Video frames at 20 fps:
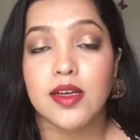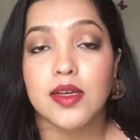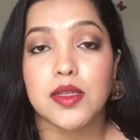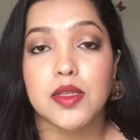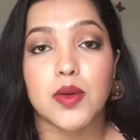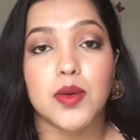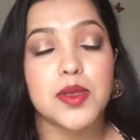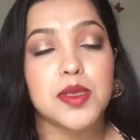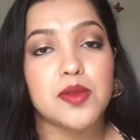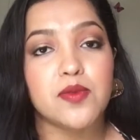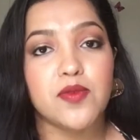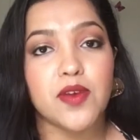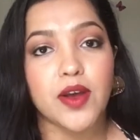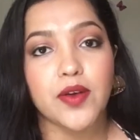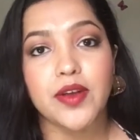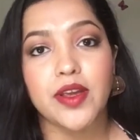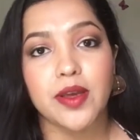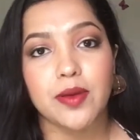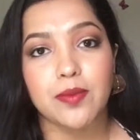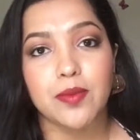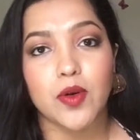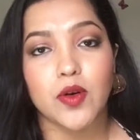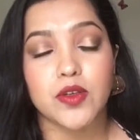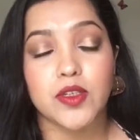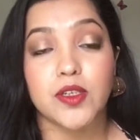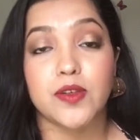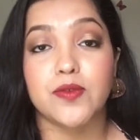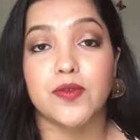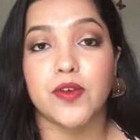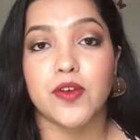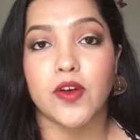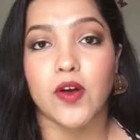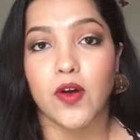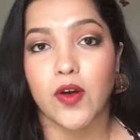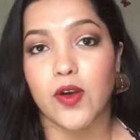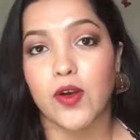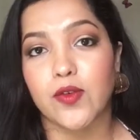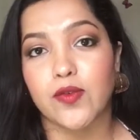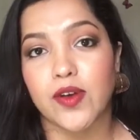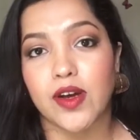So it's very important for
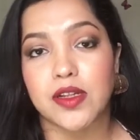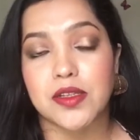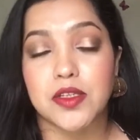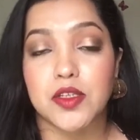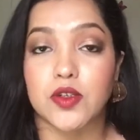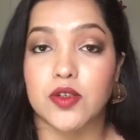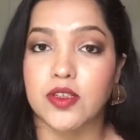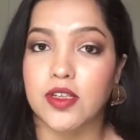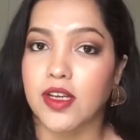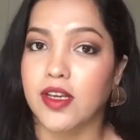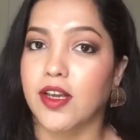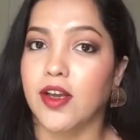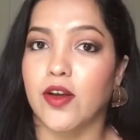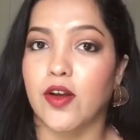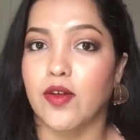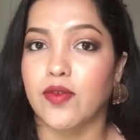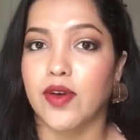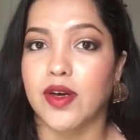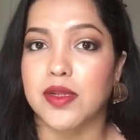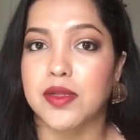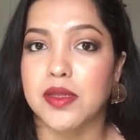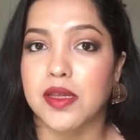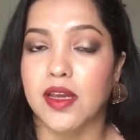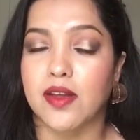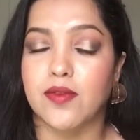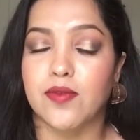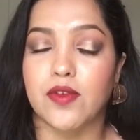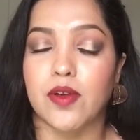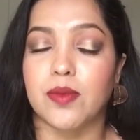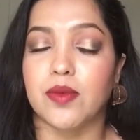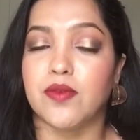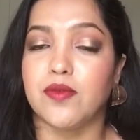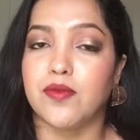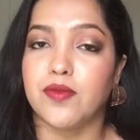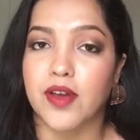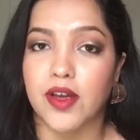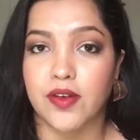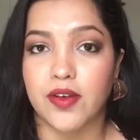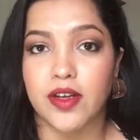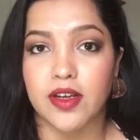all of us to take care of our skin from a
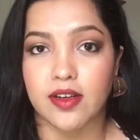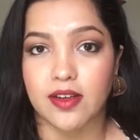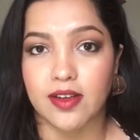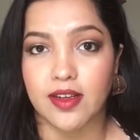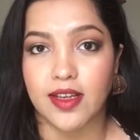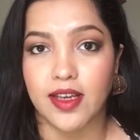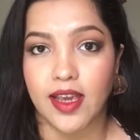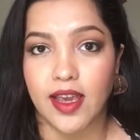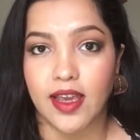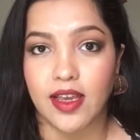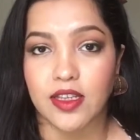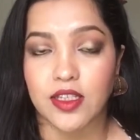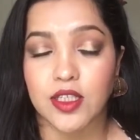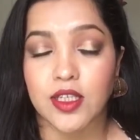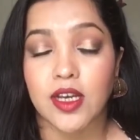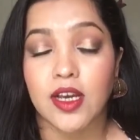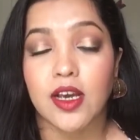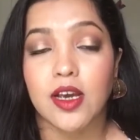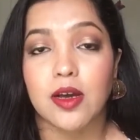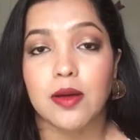very early age,